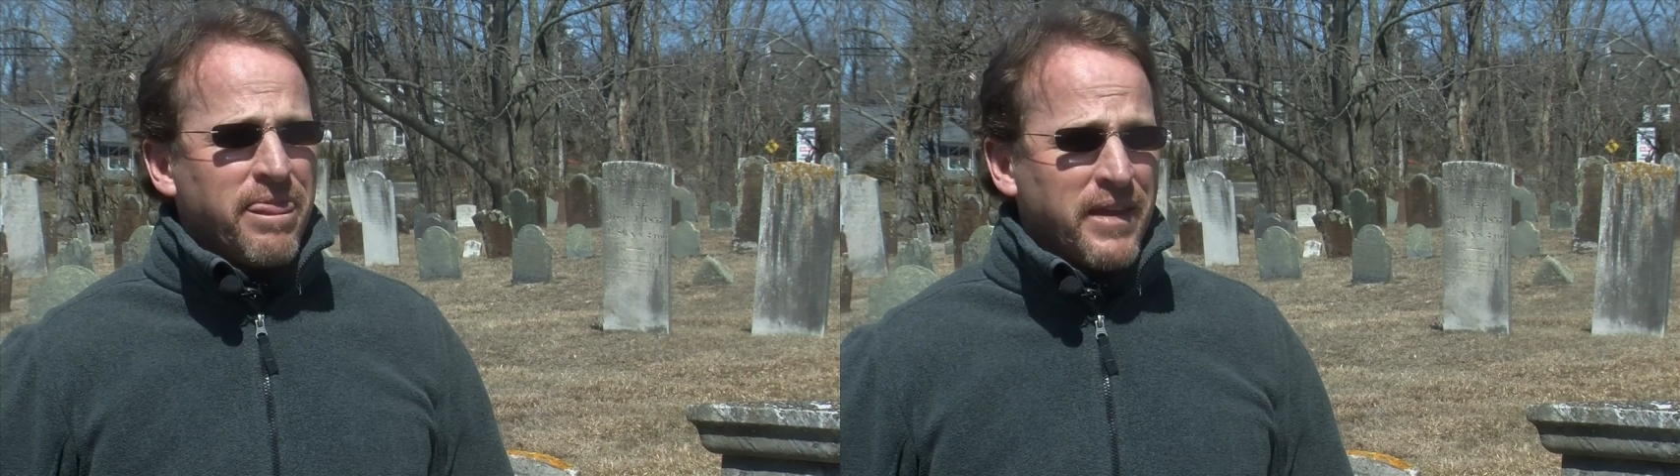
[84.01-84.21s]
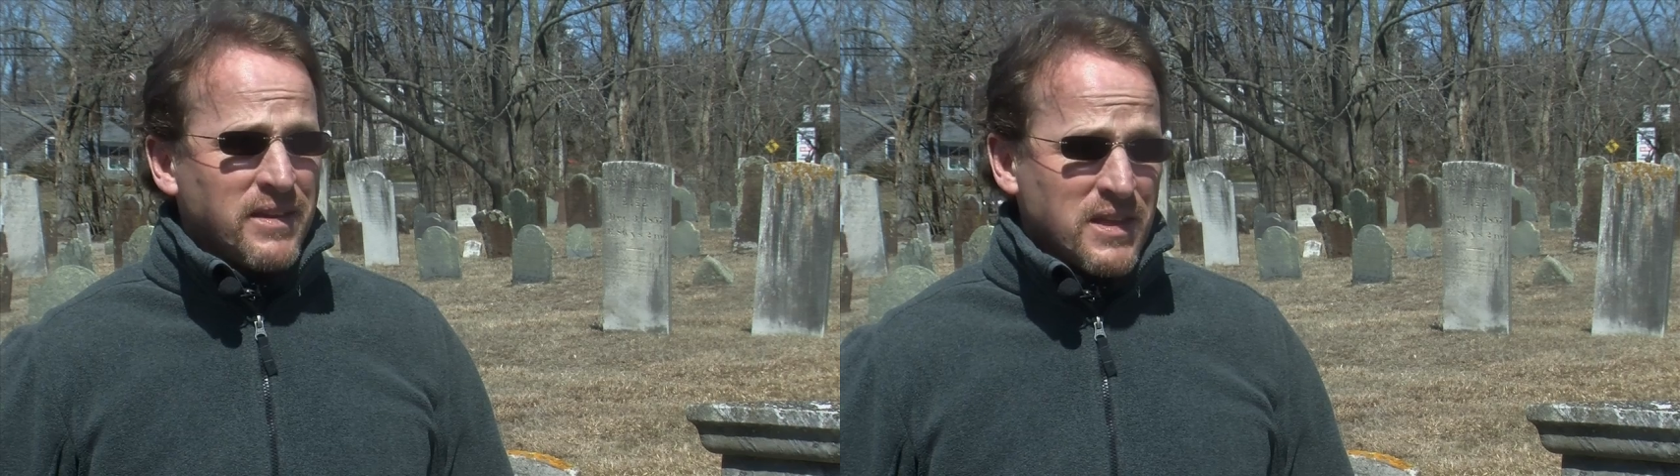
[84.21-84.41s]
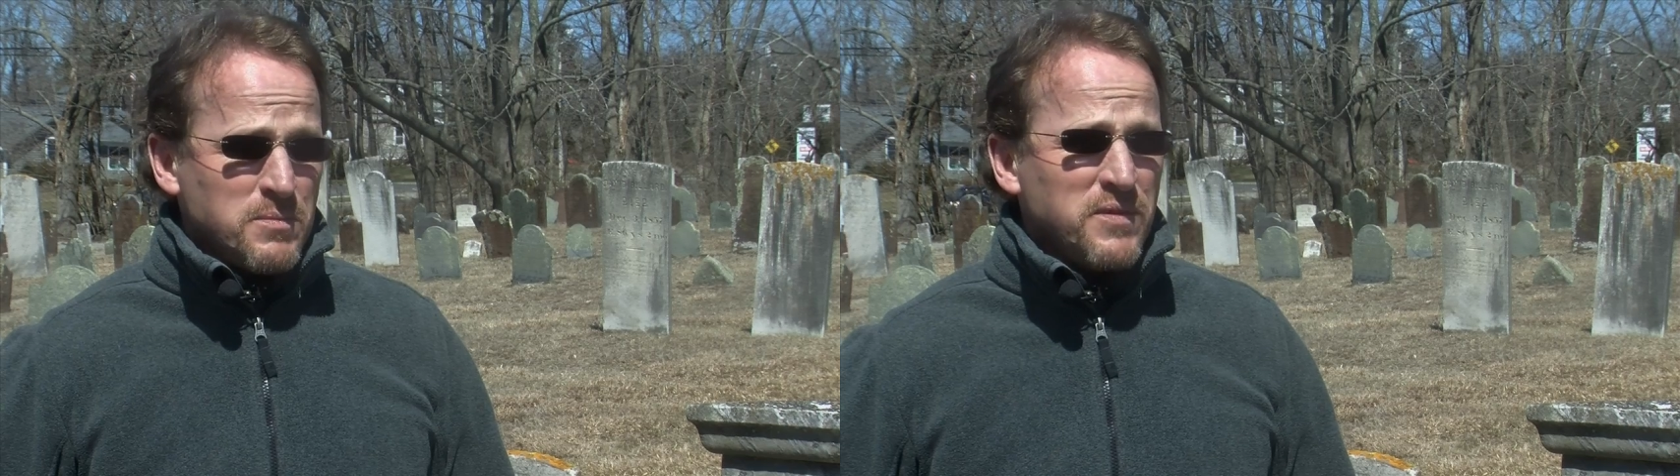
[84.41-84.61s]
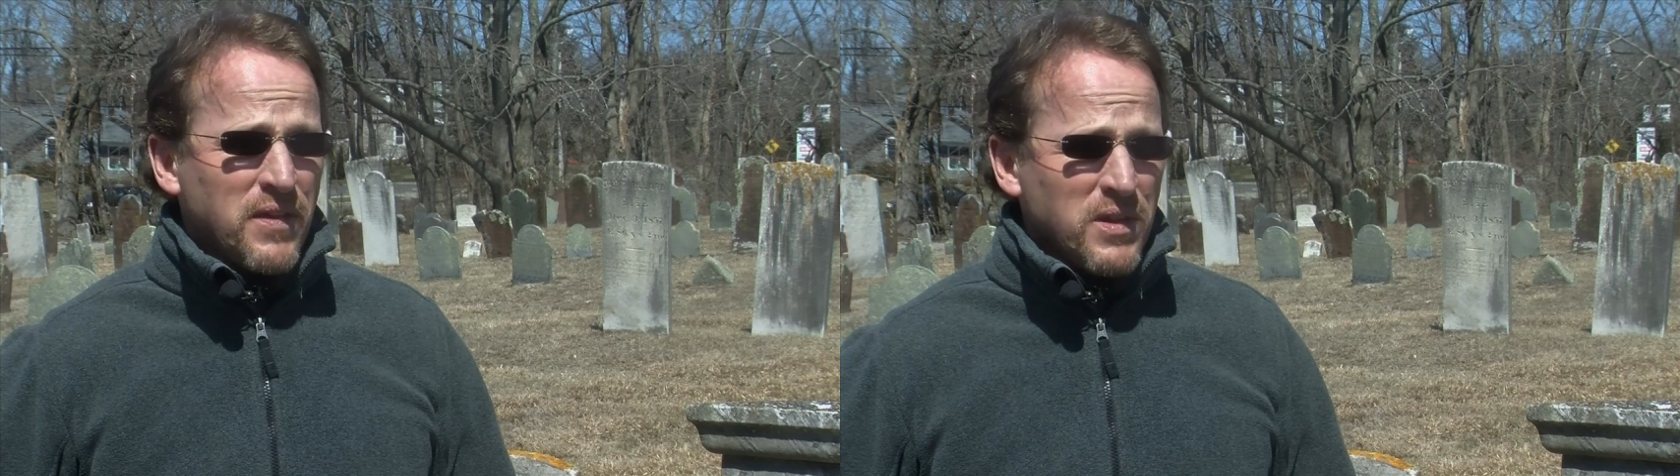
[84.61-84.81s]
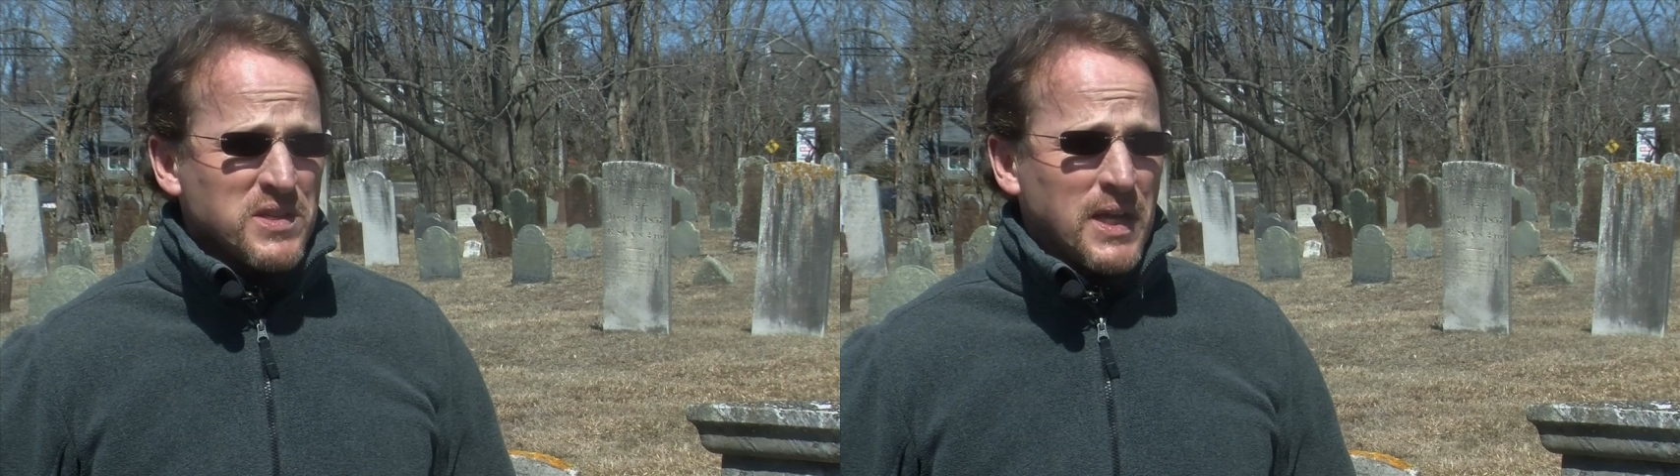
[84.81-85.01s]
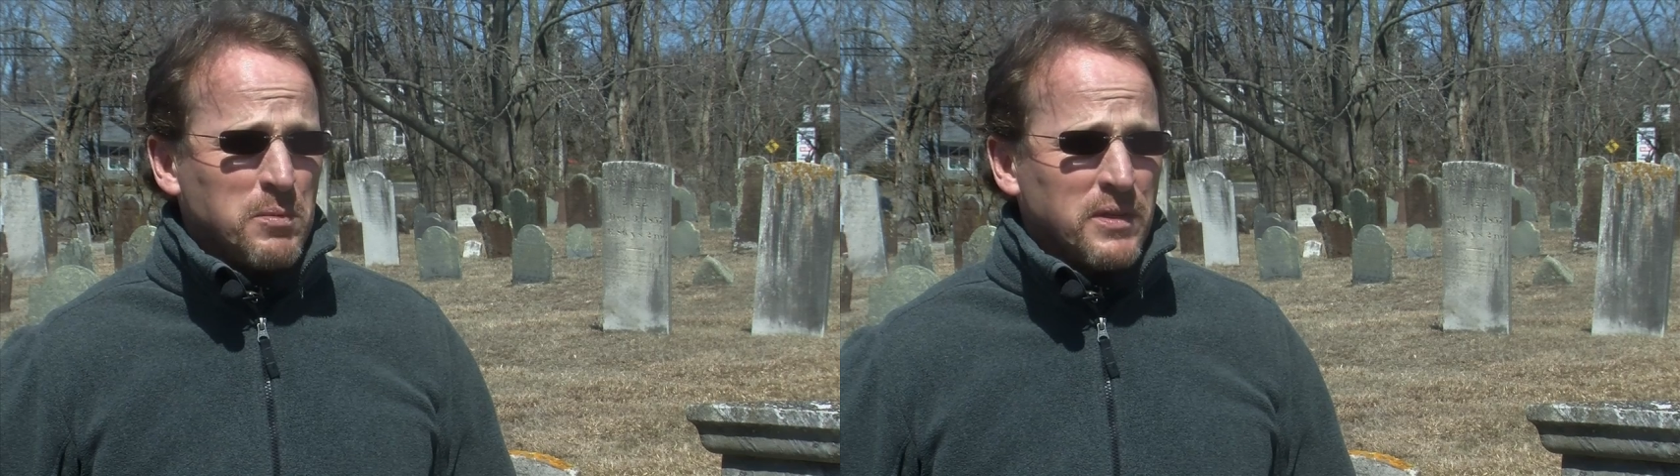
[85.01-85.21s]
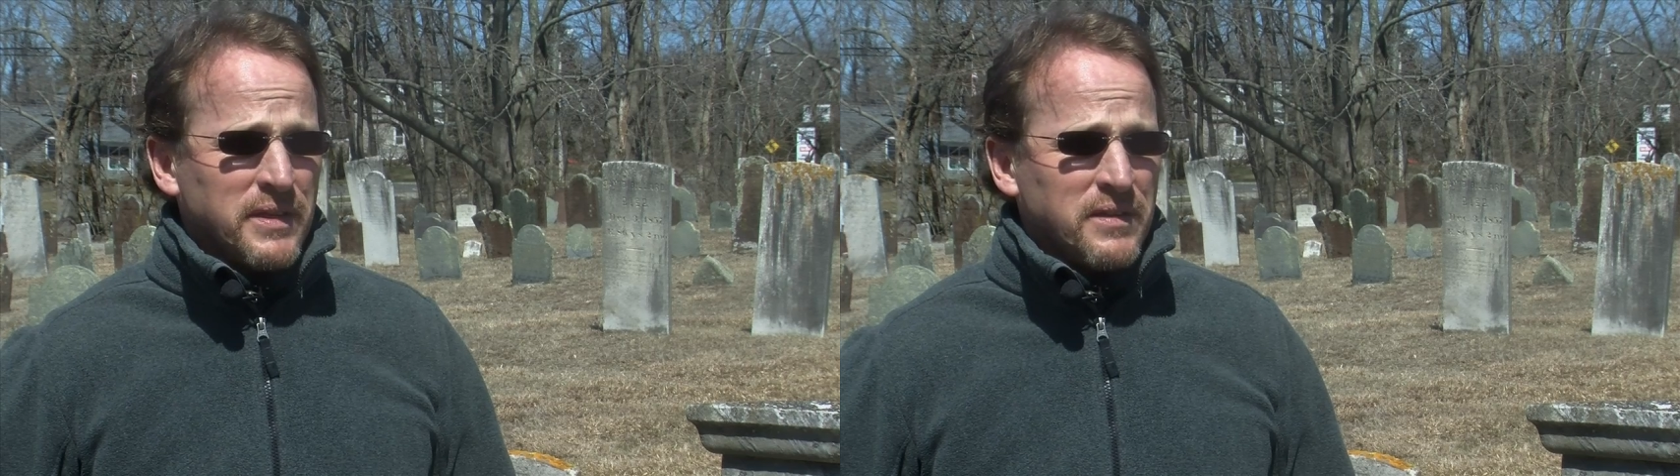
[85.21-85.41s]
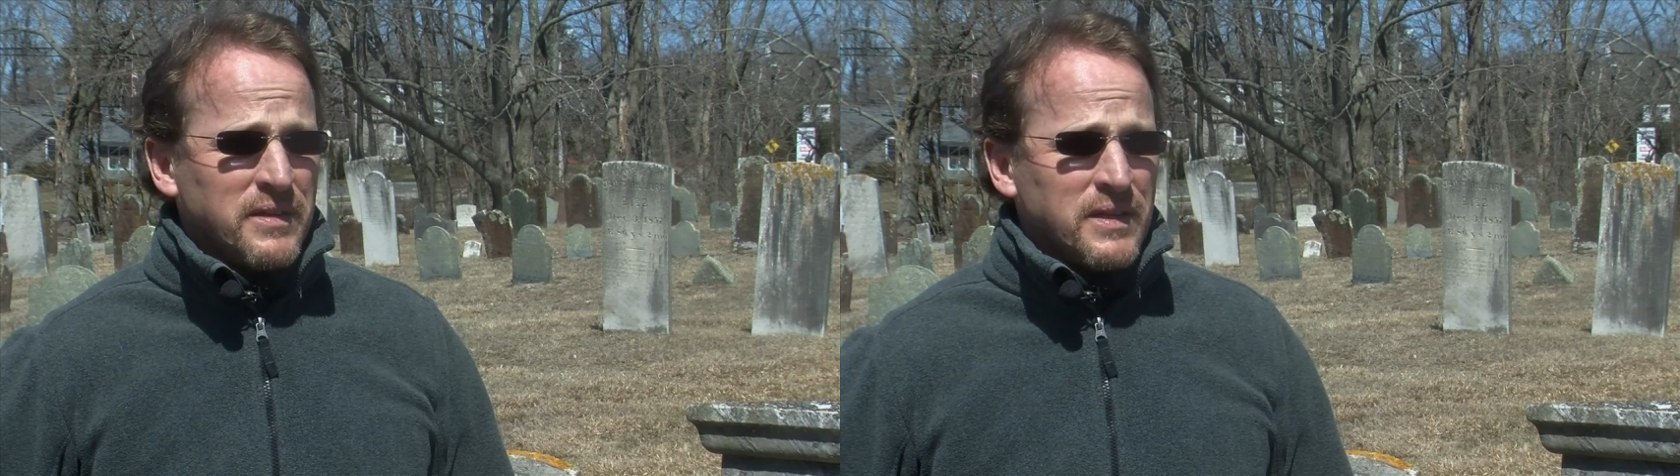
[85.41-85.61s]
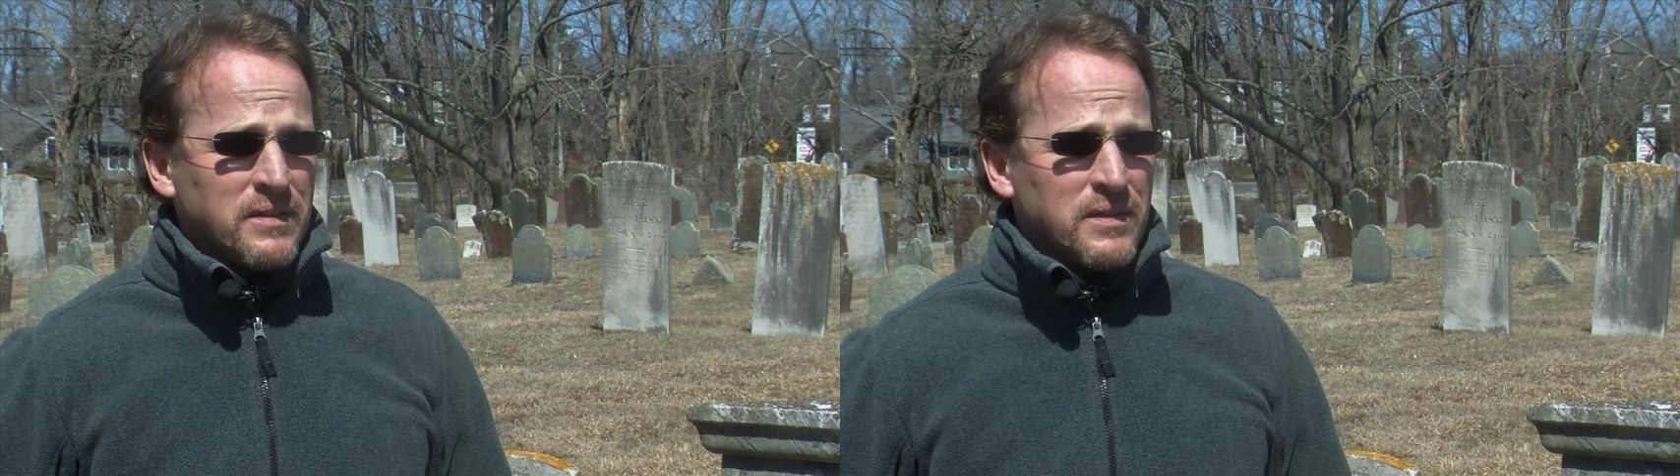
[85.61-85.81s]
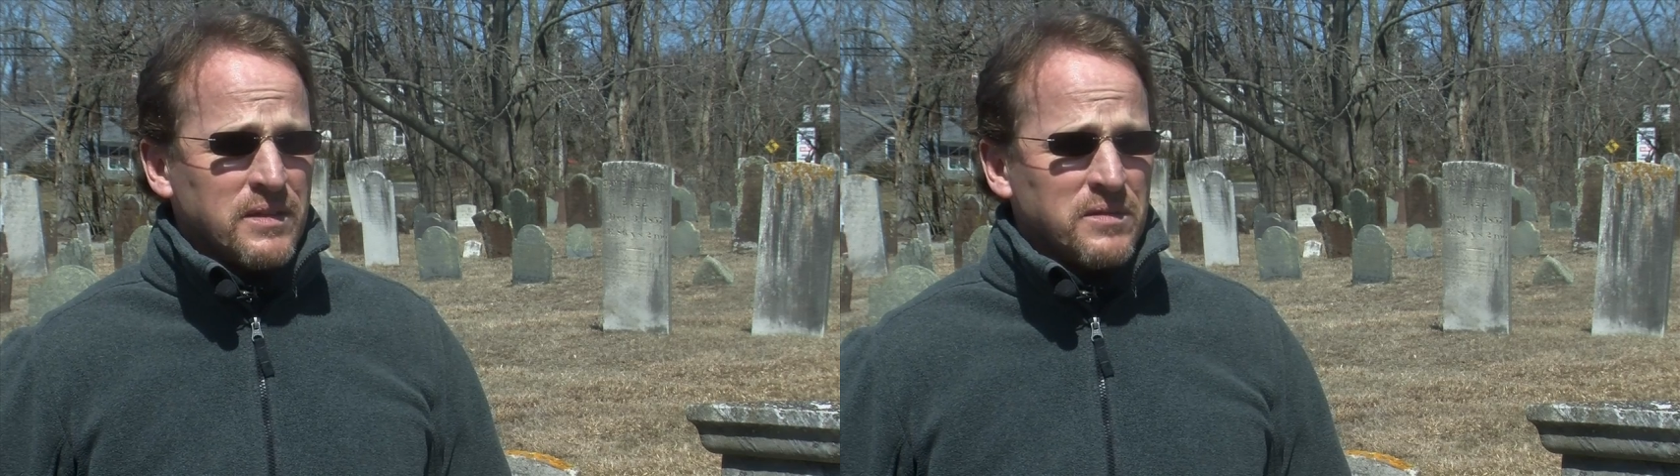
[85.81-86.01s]
they tend to be very stable
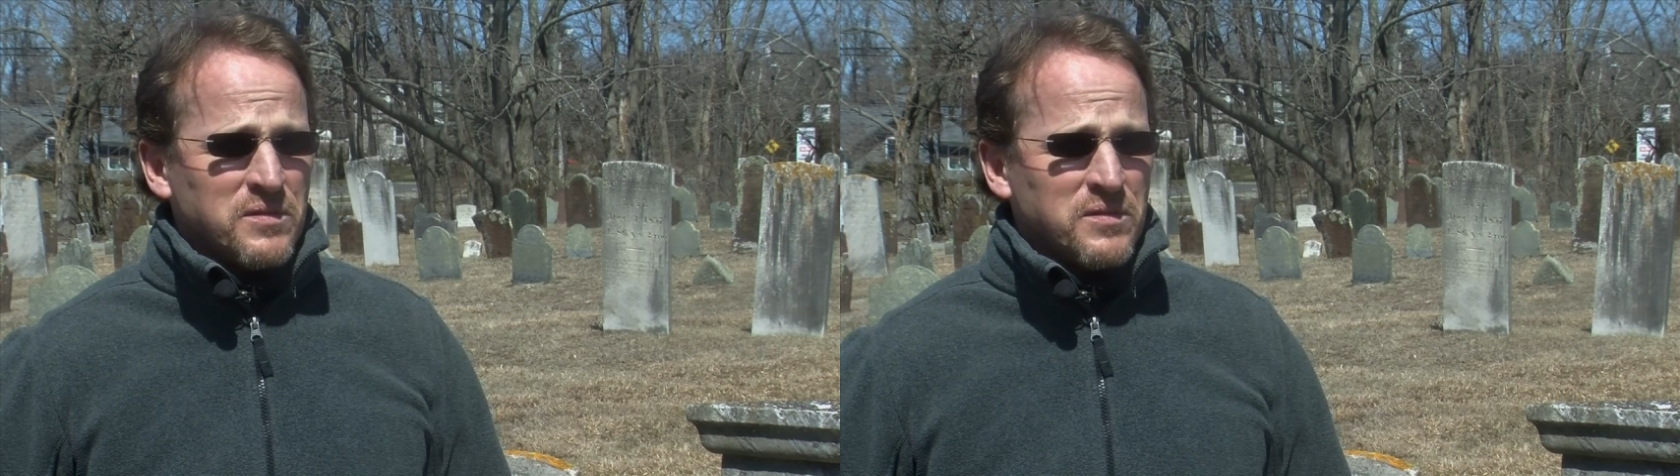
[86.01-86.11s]
in the